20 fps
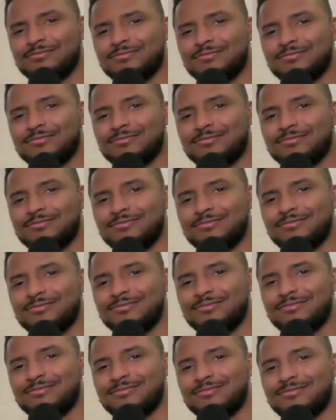
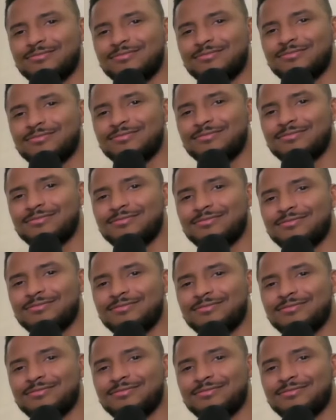
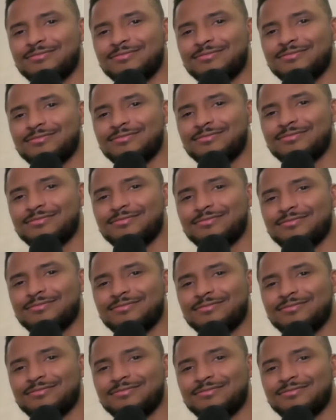
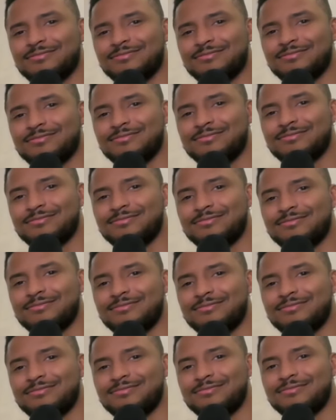
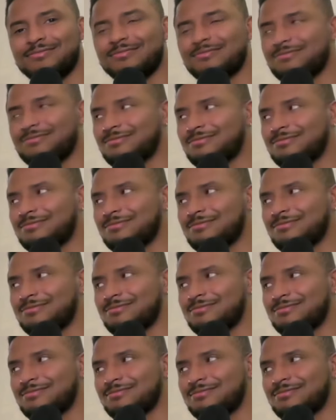
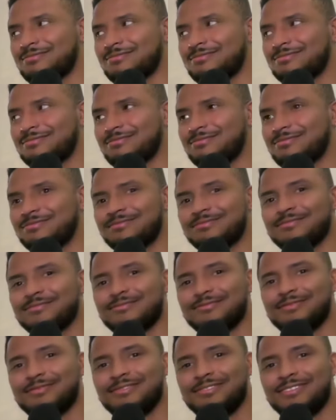
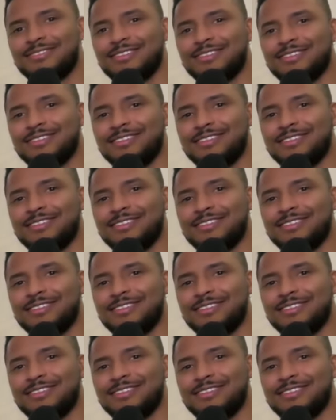(silent)